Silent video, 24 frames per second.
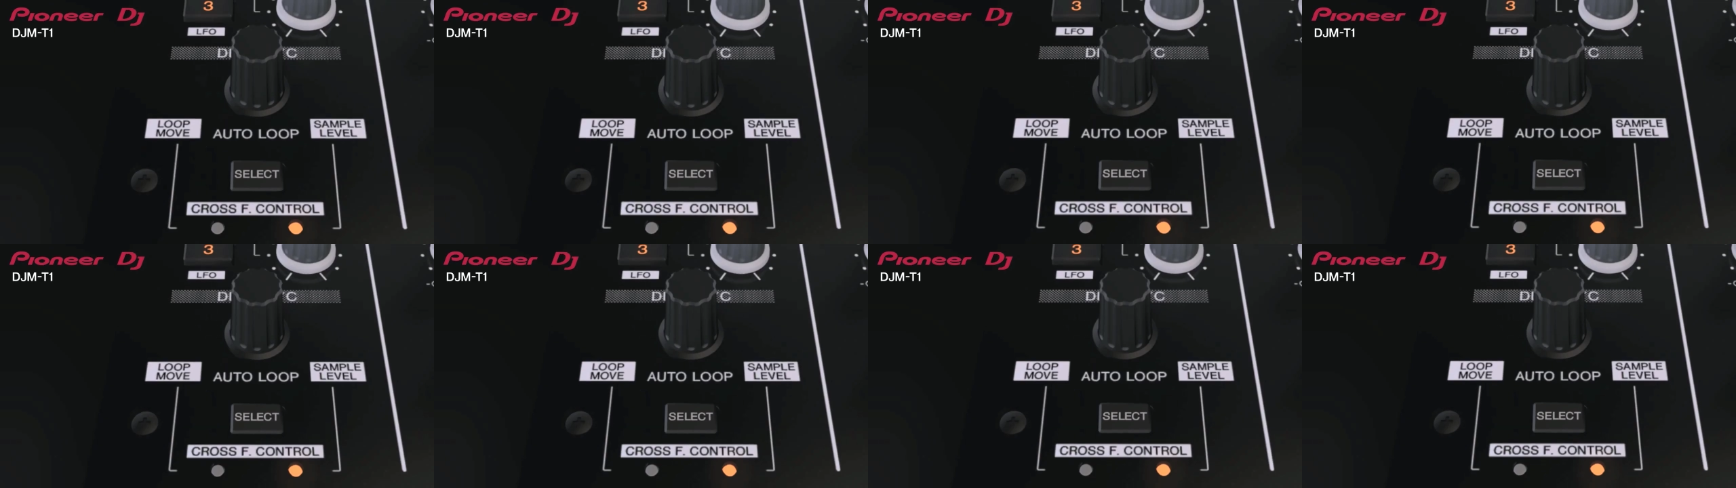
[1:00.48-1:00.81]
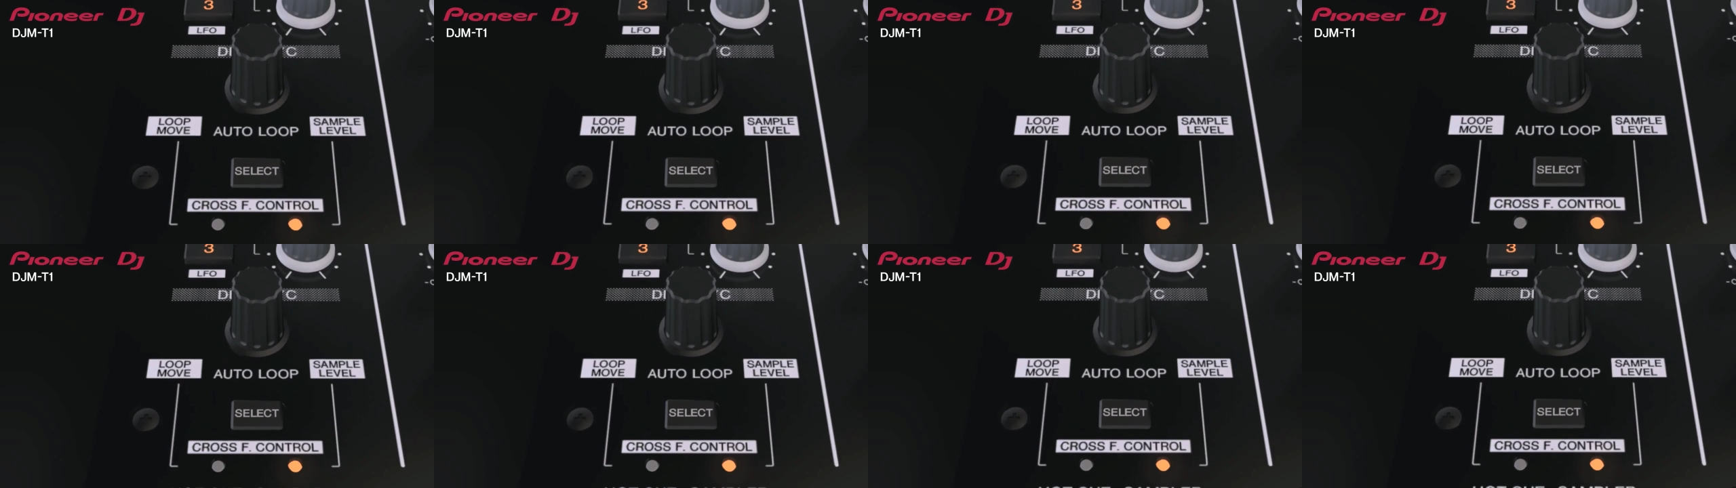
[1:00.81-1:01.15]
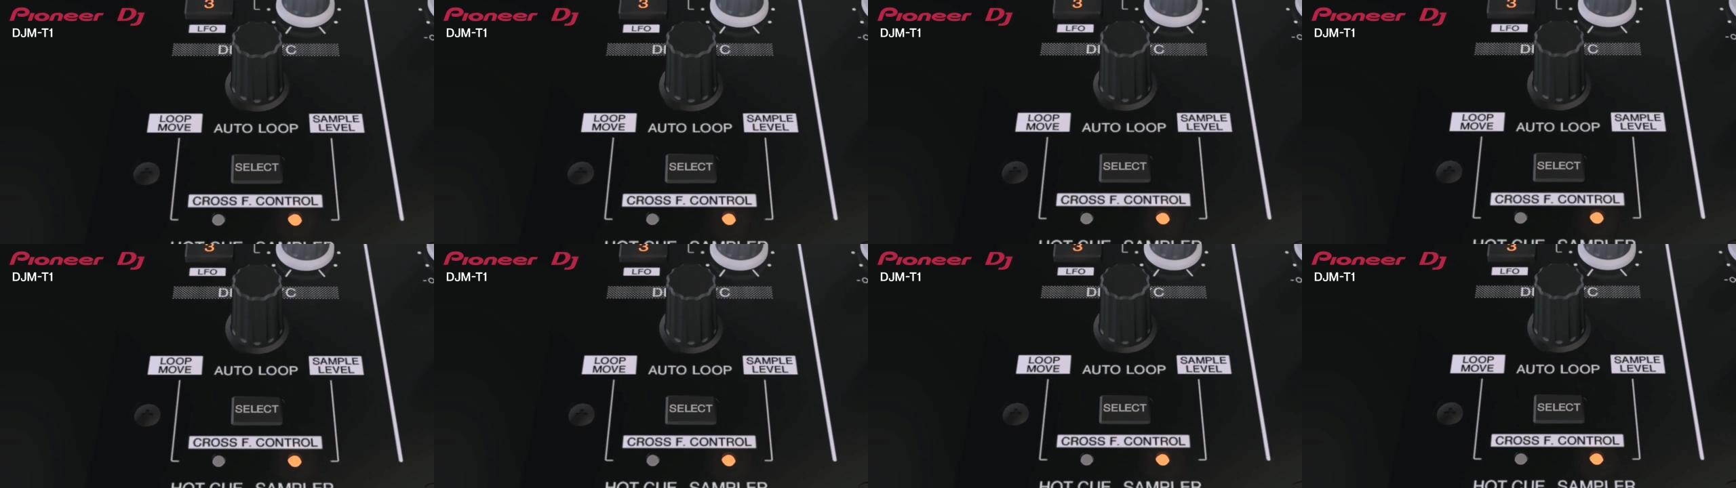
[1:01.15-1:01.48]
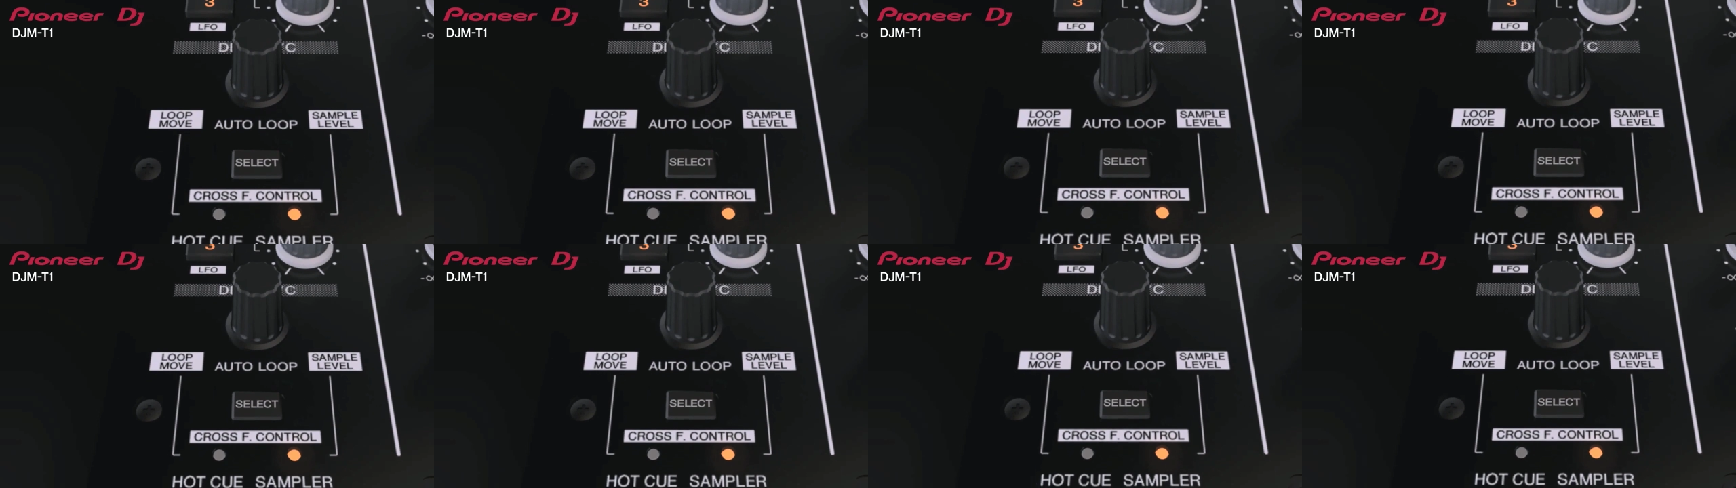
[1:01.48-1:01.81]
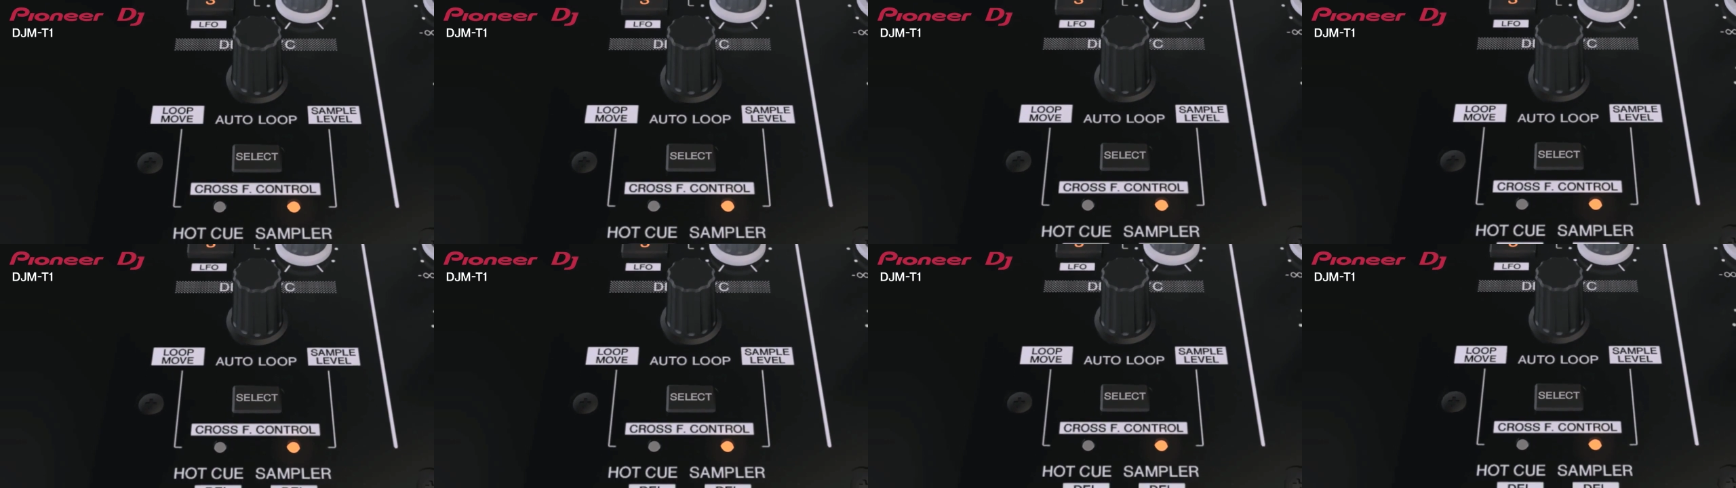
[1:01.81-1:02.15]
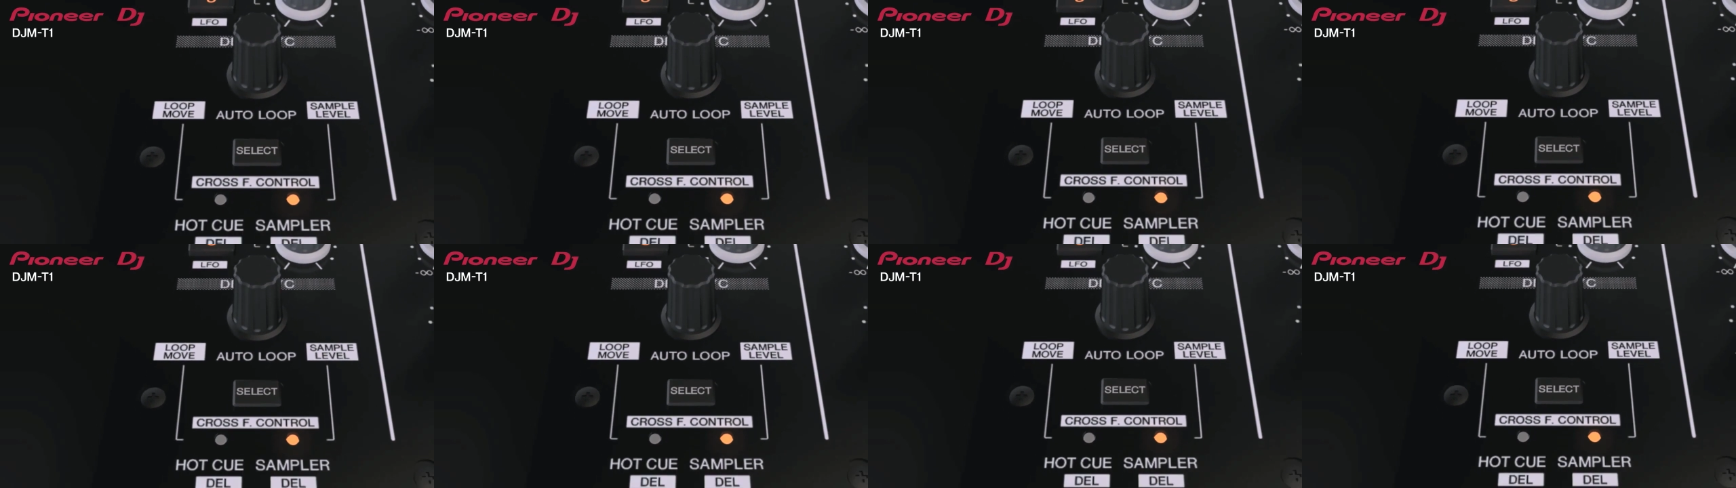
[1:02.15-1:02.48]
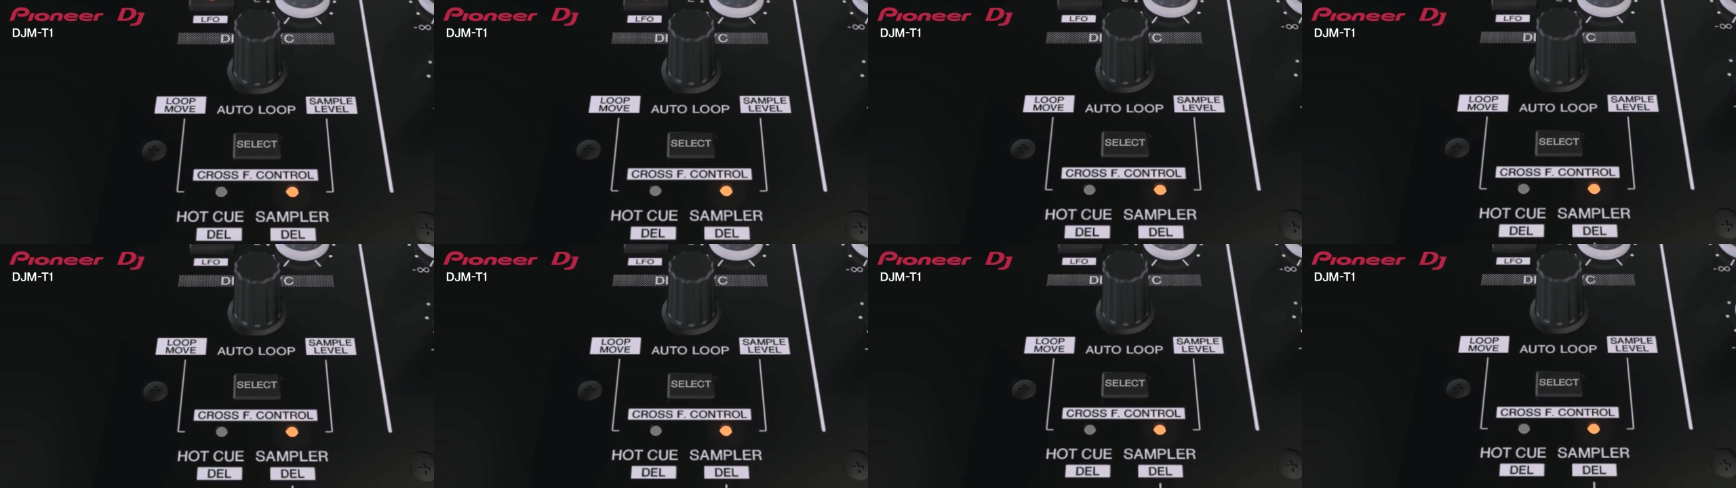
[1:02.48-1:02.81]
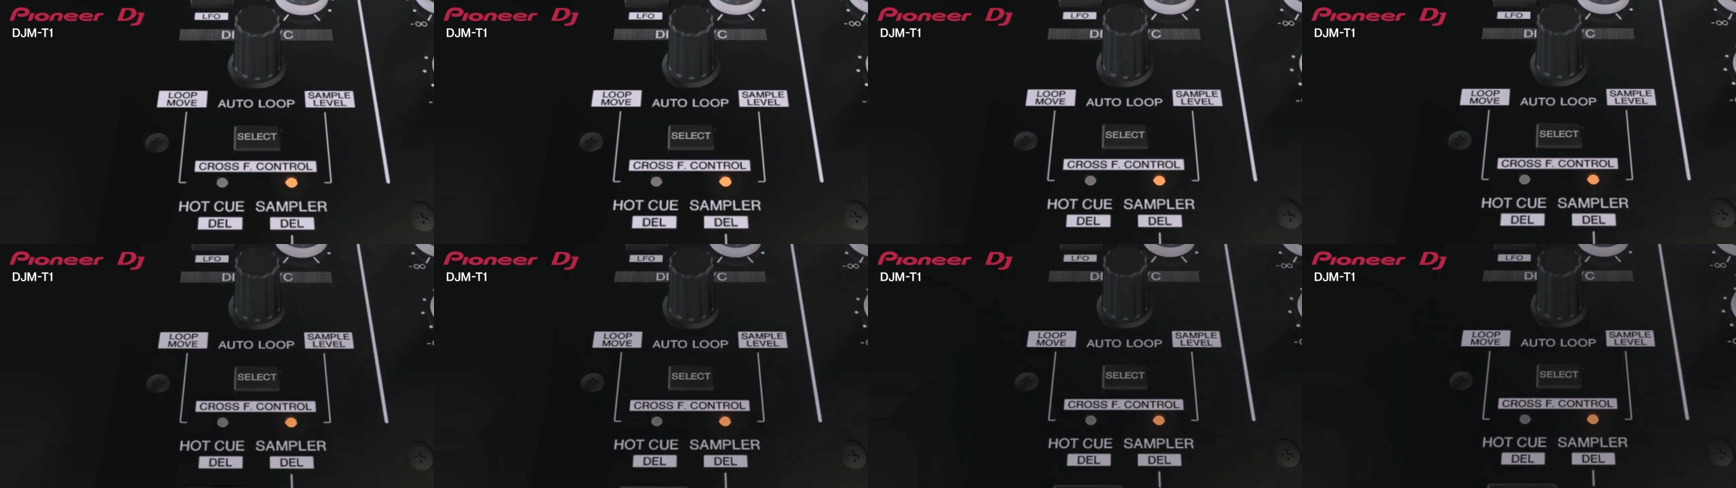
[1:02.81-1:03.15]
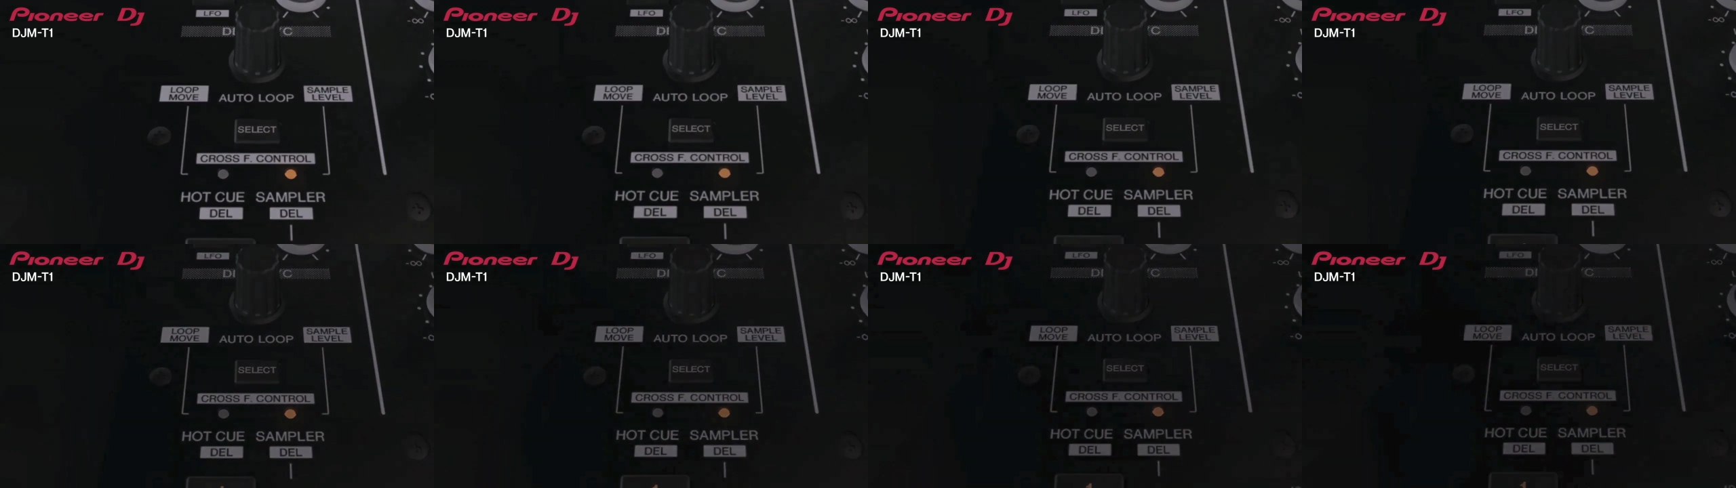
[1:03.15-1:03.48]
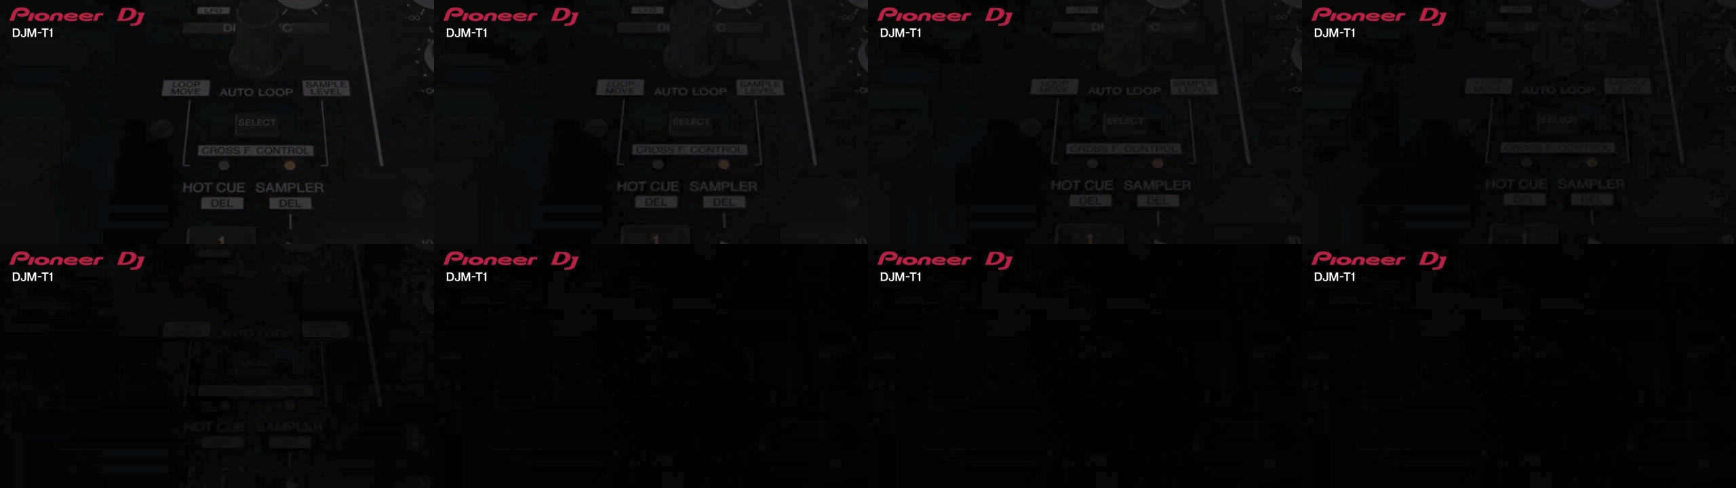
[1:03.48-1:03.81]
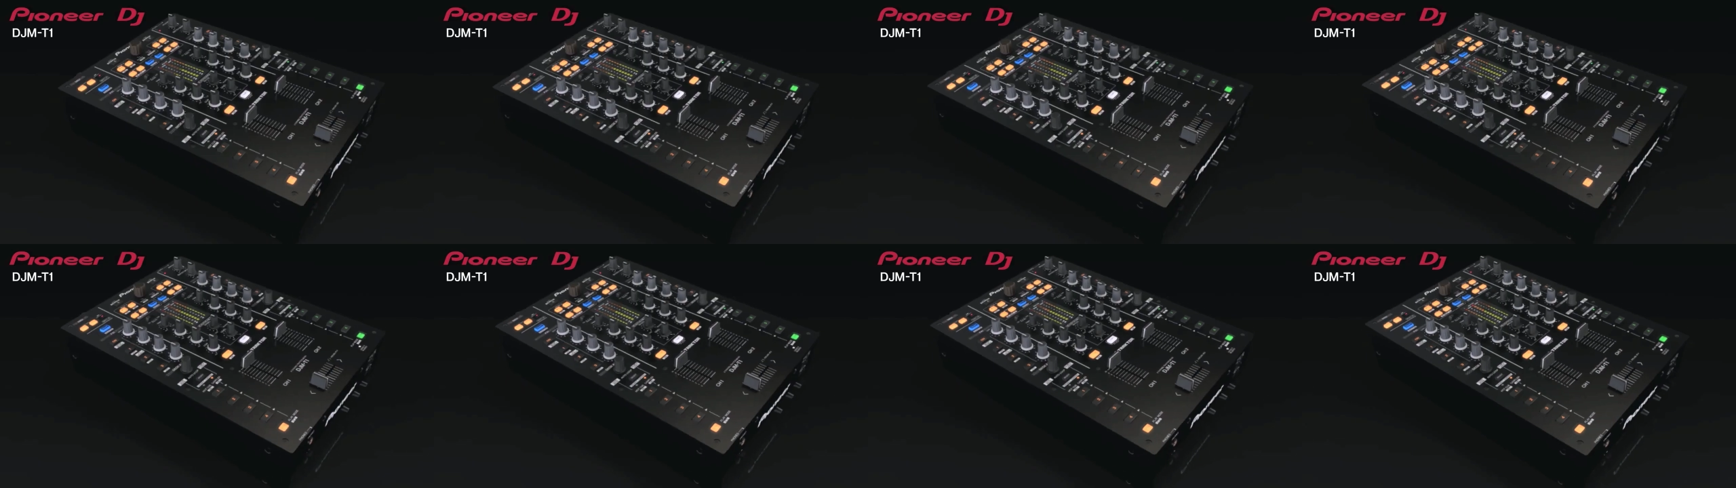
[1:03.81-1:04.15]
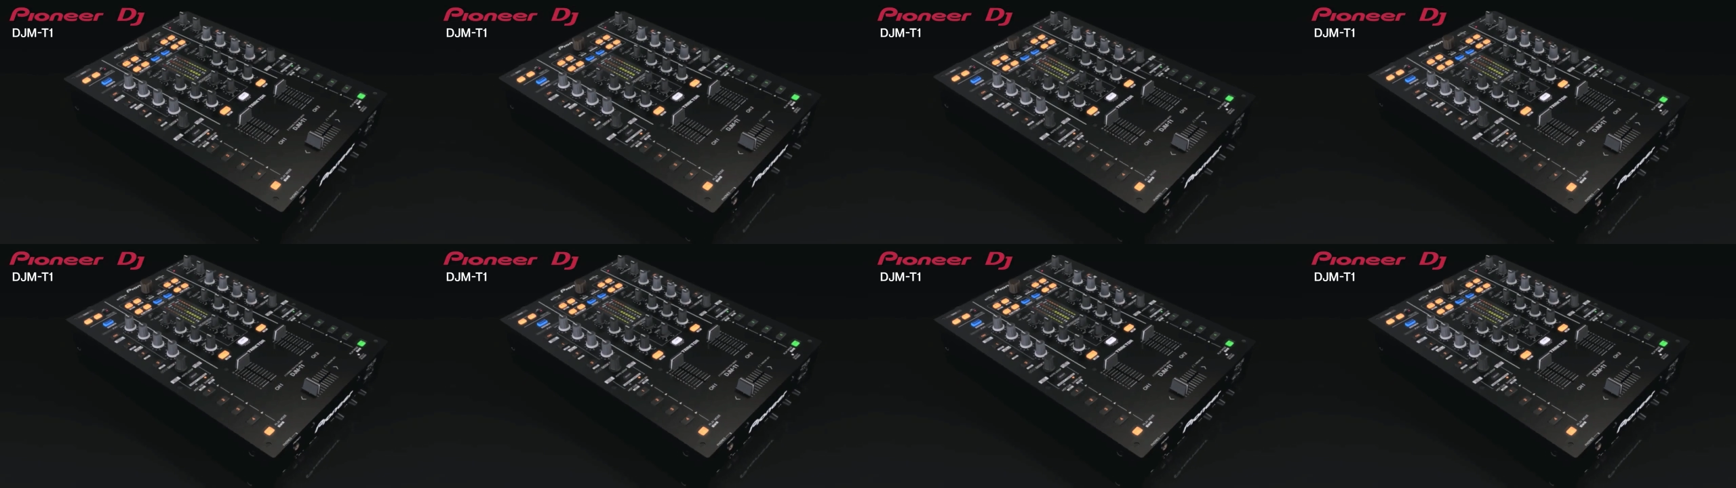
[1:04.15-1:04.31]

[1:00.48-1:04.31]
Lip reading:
[unreadable: no face in view]